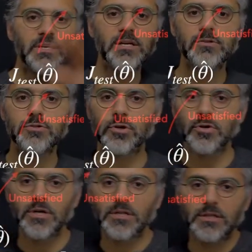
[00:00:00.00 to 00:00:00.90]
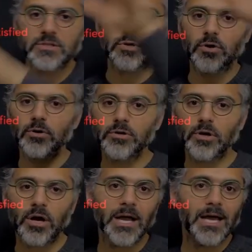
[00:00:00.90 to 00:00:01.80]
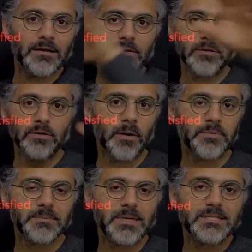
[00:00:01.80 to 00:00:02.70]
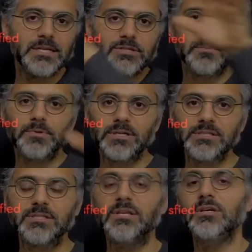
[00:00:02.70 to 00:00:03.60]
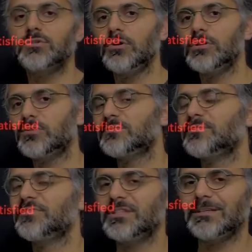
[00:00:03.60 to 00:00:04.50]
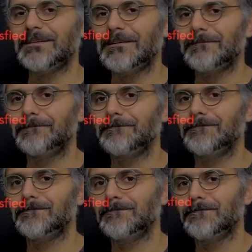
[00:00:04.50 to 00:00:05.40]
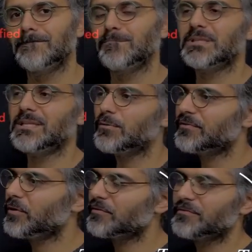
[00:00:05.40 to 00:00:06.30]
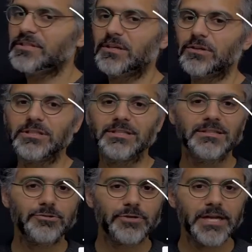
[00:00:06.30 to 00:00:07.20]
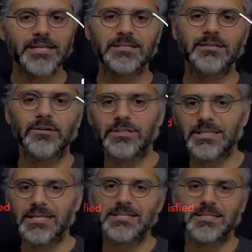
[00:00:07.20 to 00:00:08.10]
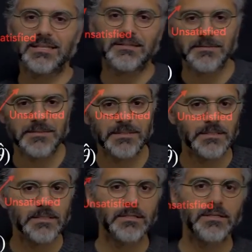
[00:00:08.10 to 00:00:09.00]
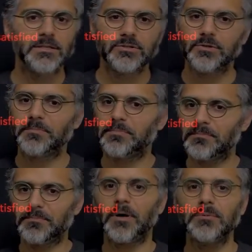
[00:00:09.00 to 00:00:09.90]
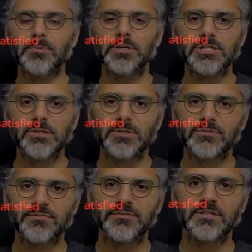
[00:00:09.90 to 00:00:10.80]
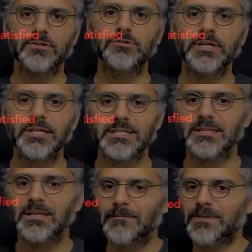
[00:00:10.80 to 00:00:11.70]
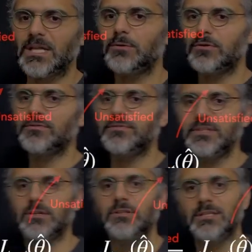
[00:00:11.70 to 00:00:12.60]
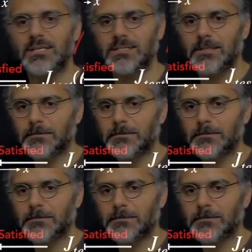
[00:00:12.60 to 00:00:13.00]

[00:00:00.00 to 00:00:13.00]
So this whole optimization process is also overfitting. But now we're overfitting on the training, on the test set. So the problem initially was overfitting on the training set. Now we're overfitting on the test set.